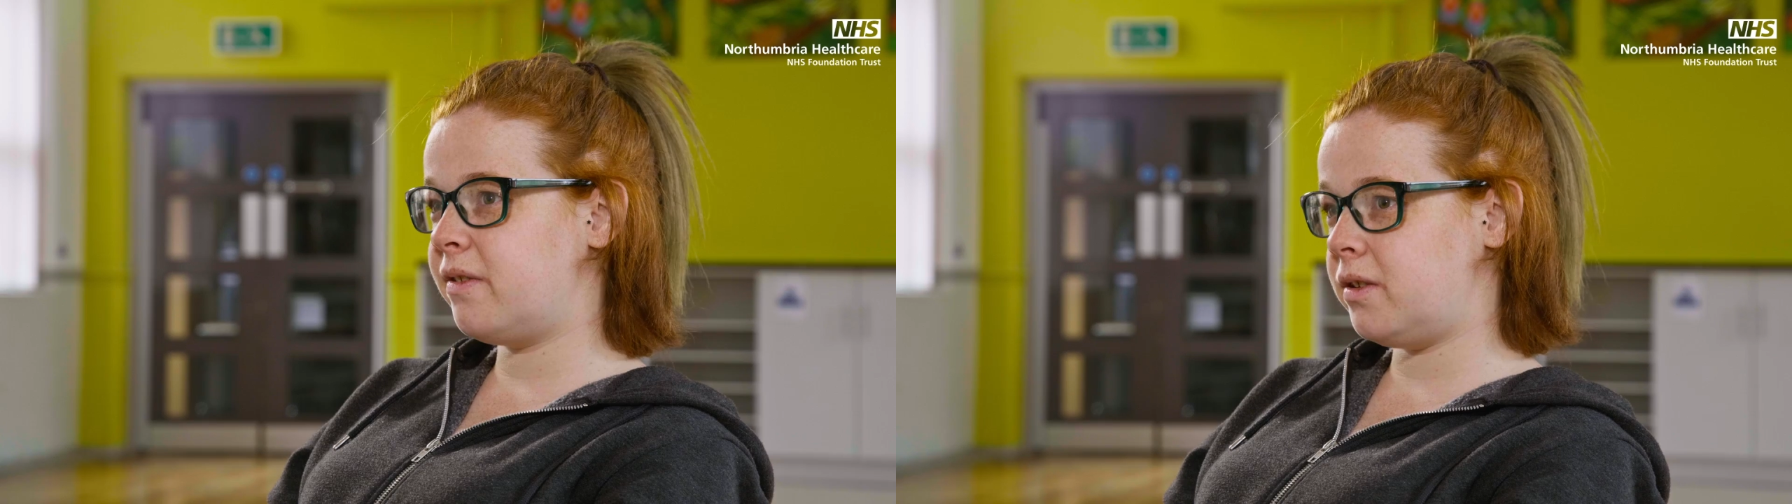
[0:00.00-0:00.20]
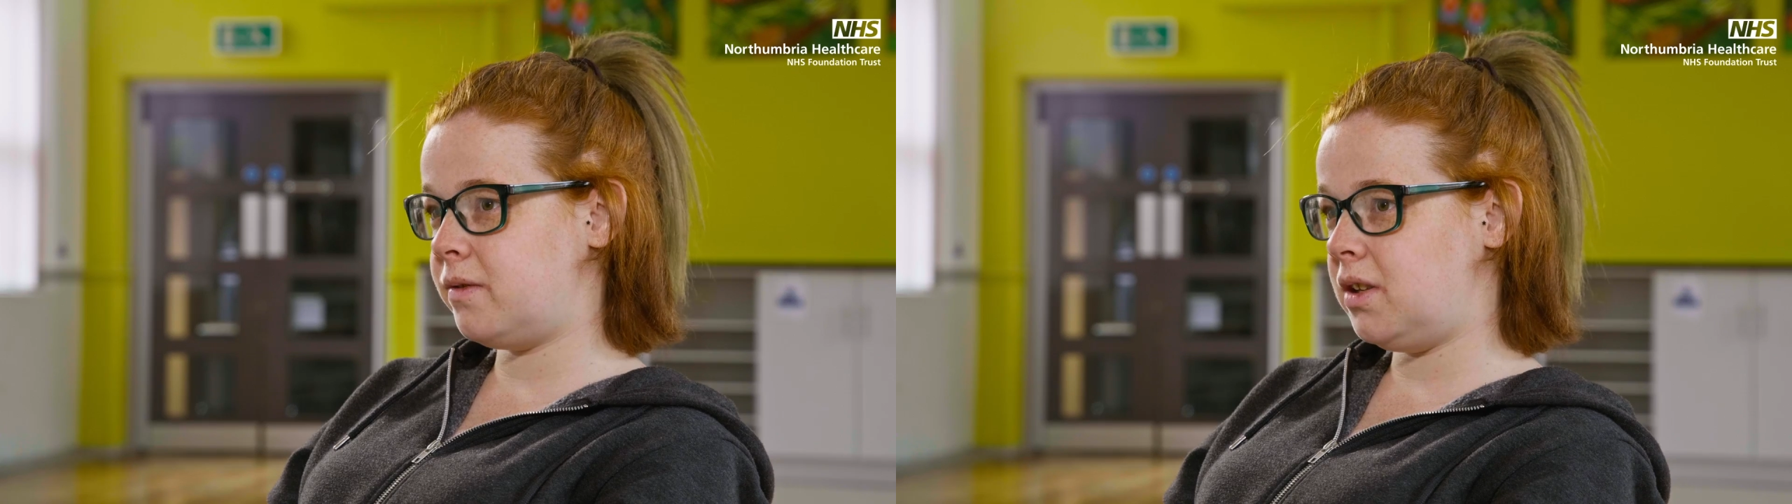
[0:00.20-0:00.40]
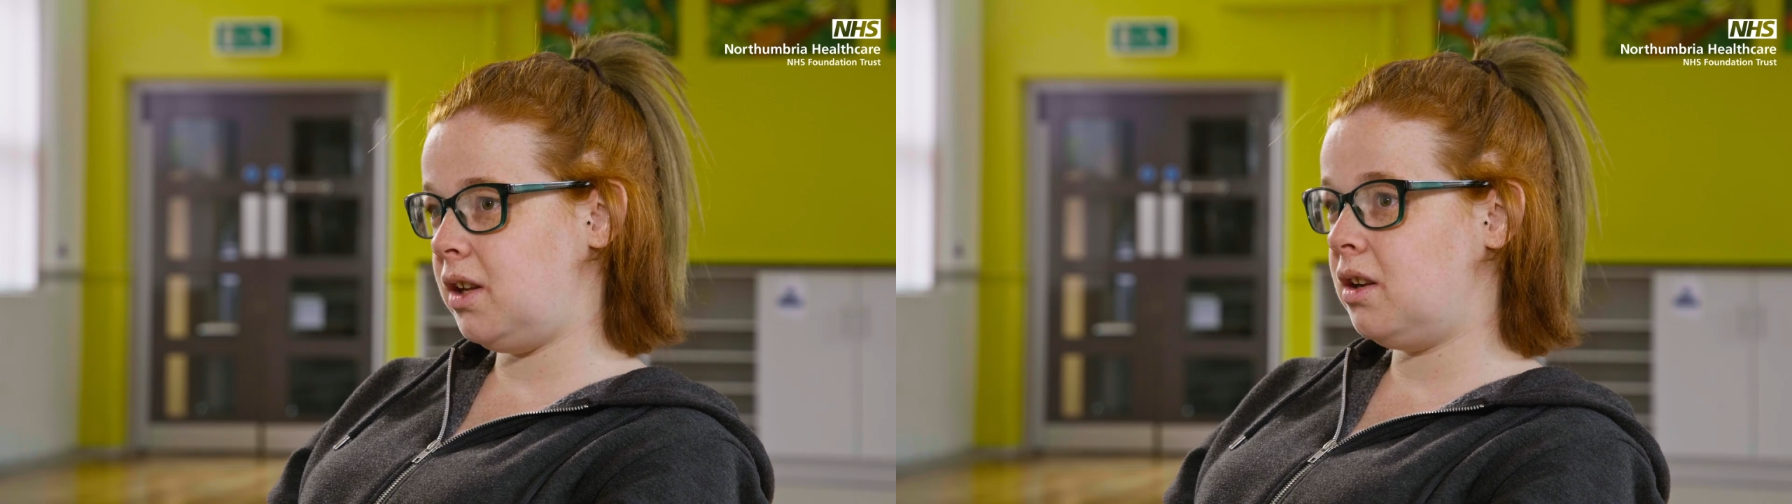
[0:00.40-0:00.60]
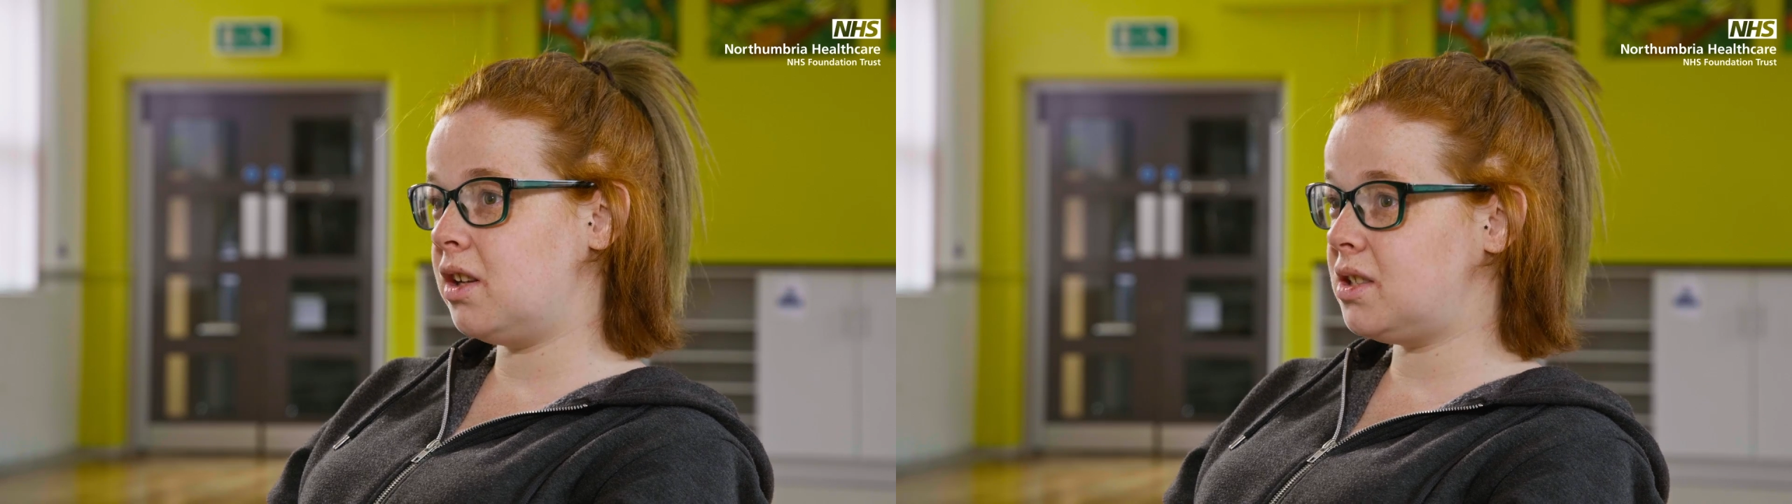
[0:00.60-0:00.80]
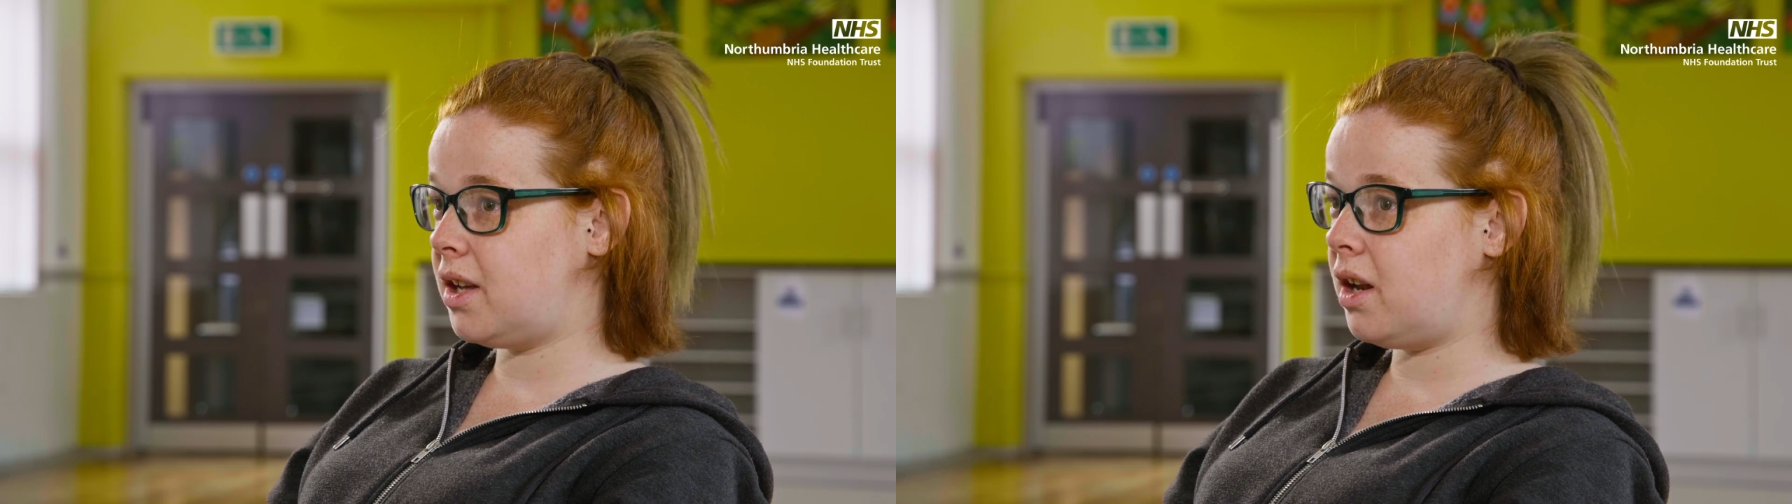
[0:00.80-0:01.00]
15
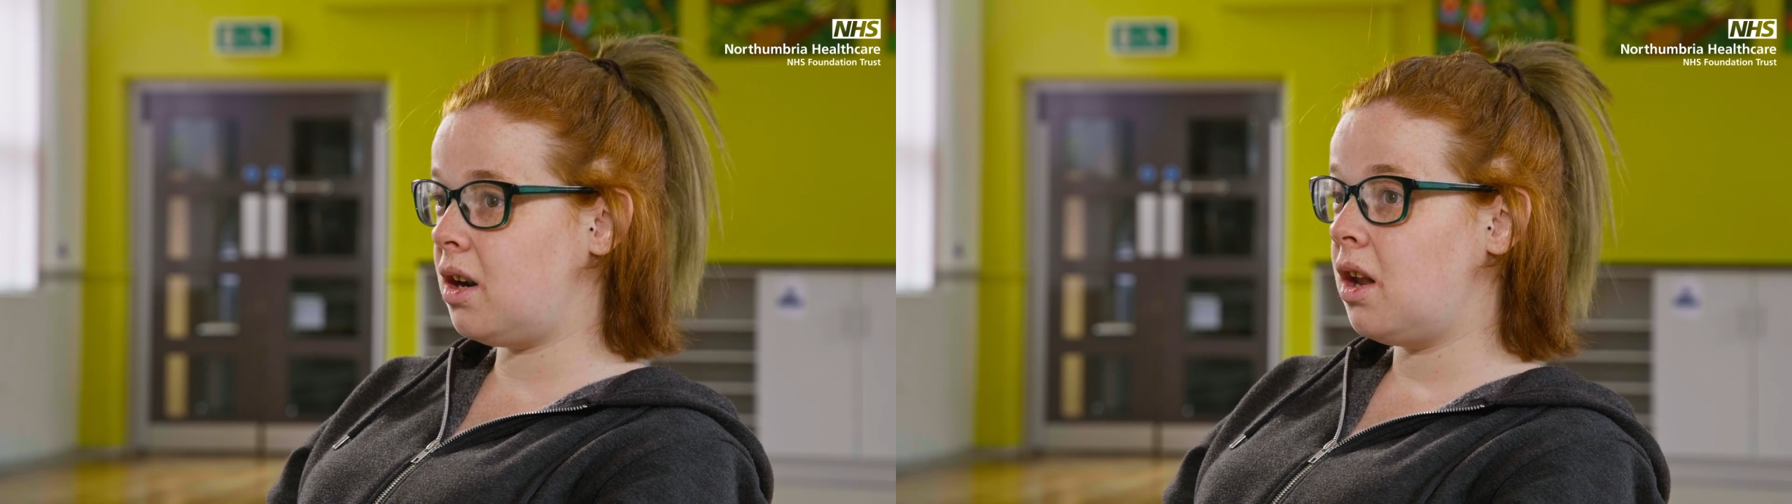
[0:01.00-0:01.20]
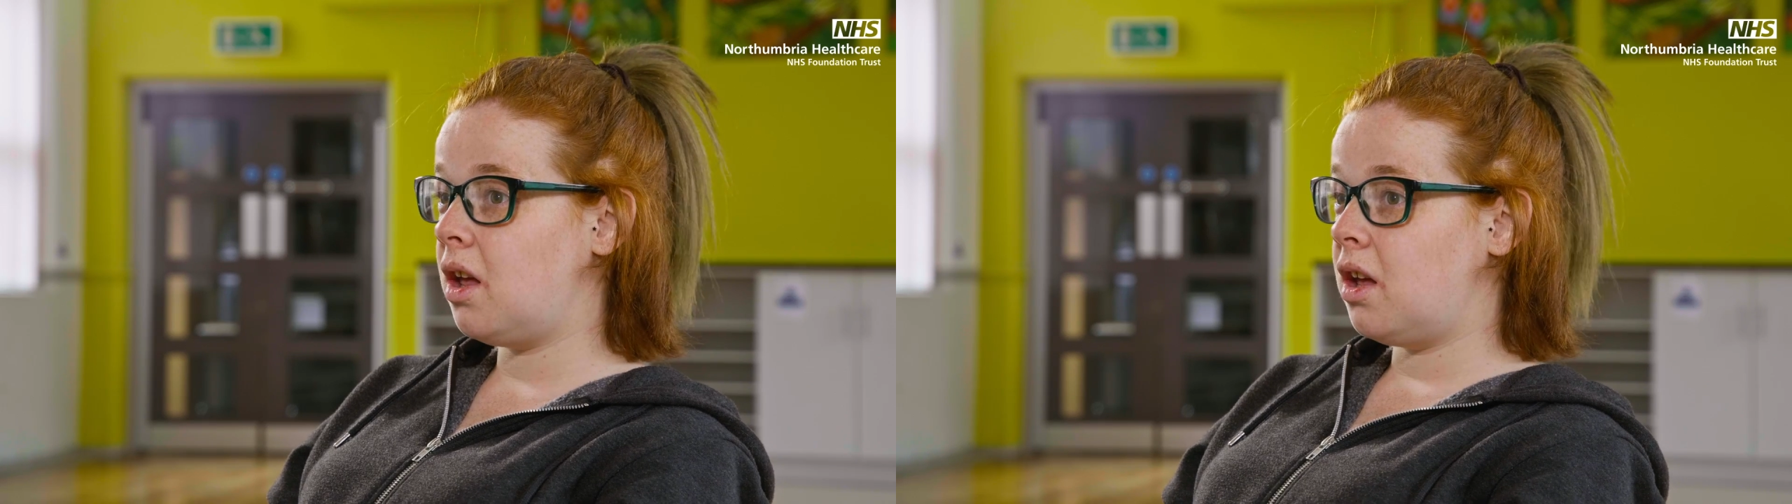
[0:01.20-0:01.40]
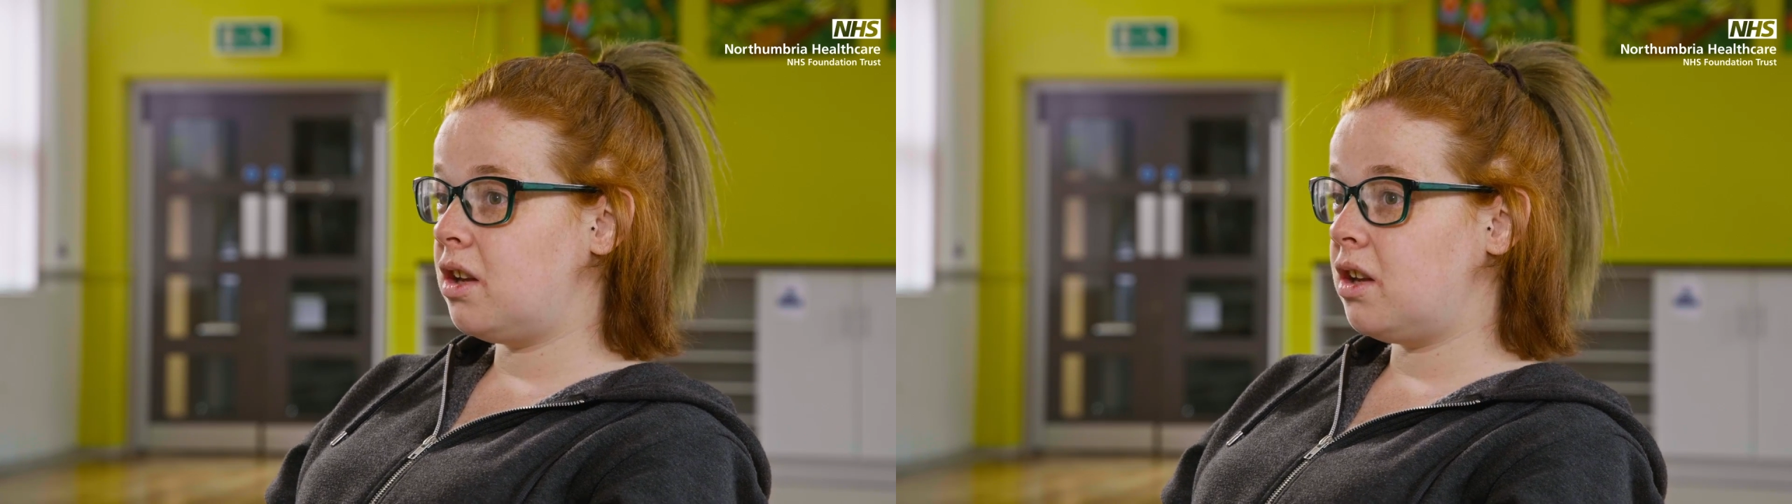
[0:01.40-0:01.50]
to 10